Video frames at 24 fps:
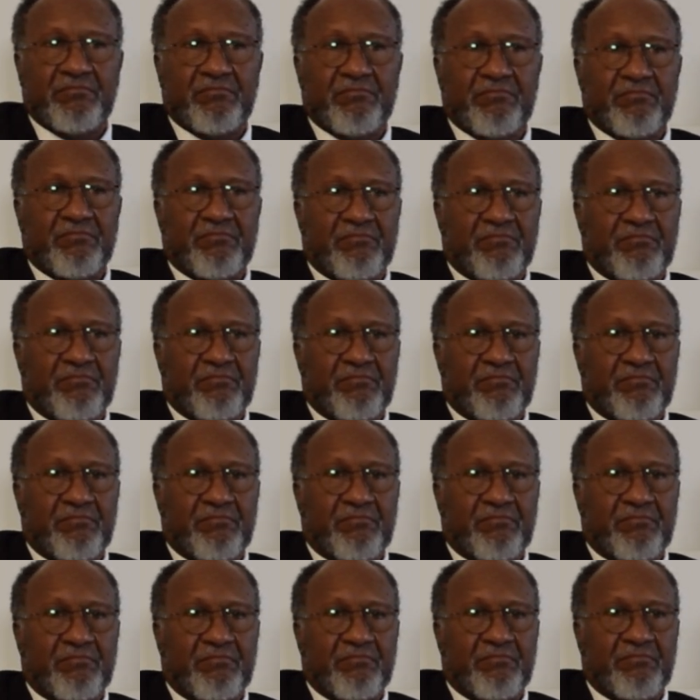
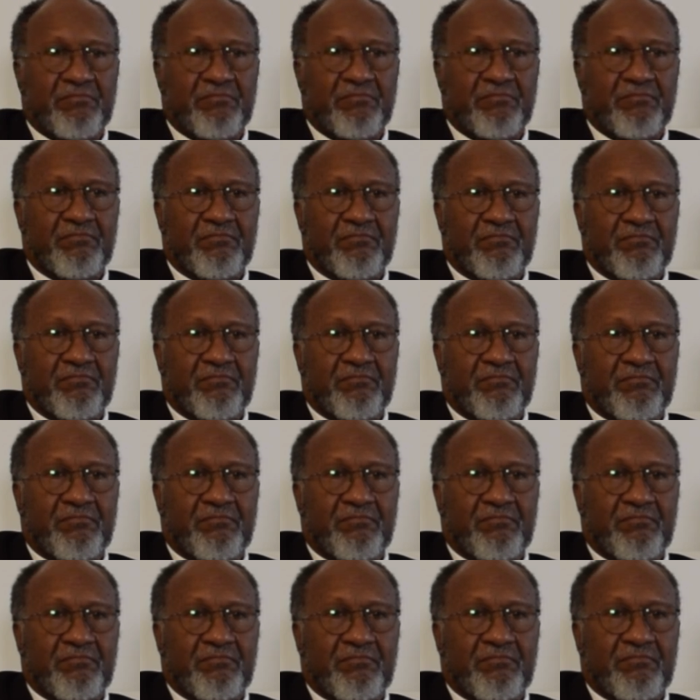
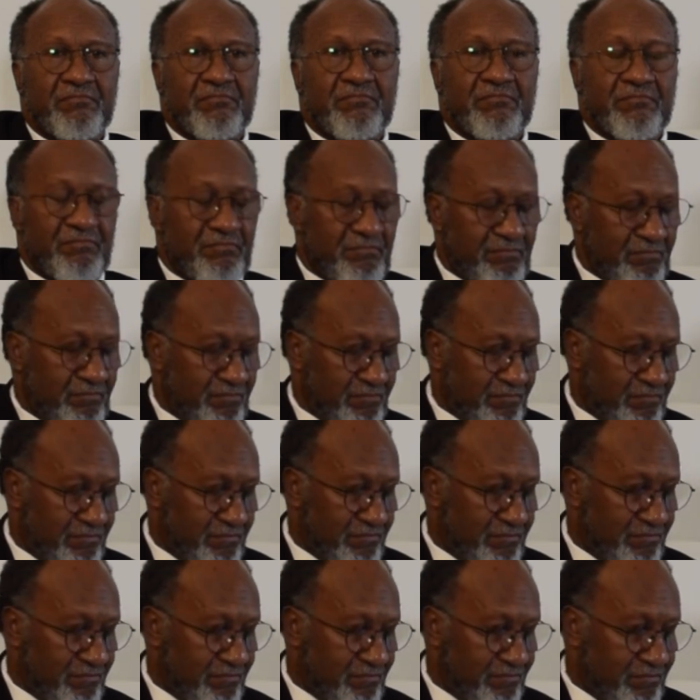
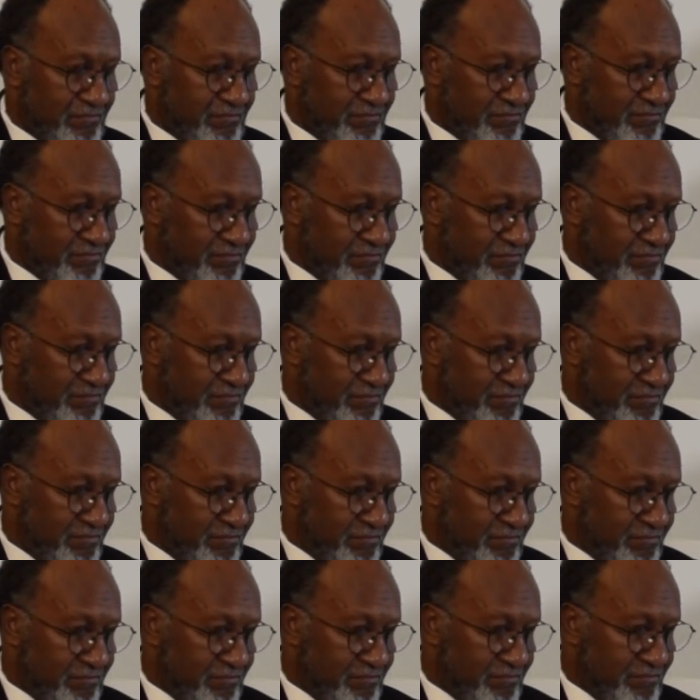
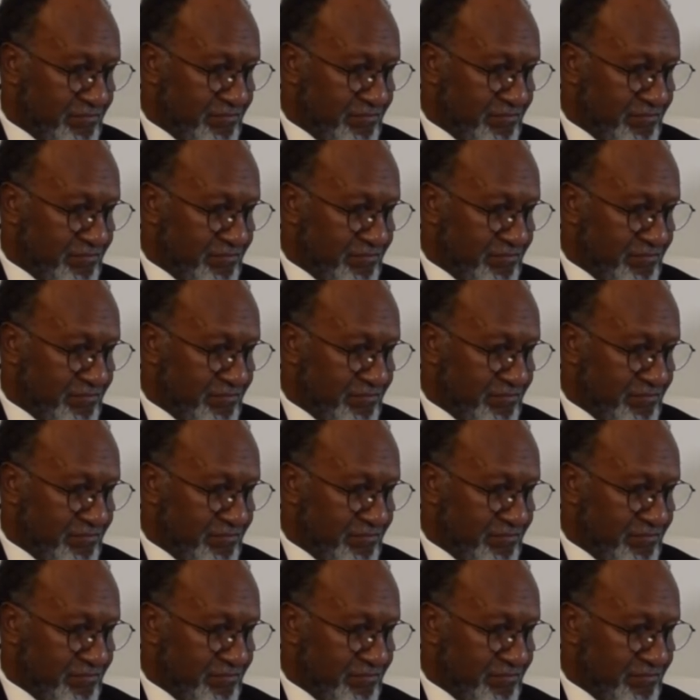(not speaking)